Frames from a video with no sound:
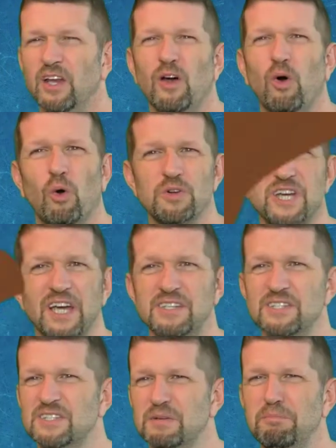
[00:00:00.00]
oil
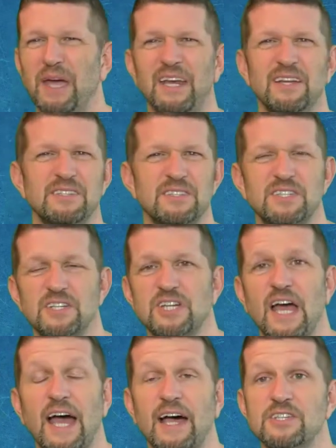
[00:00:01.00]
changes and maintenance is such
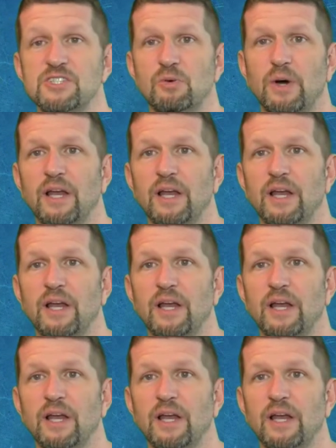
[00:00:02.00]
a hassle.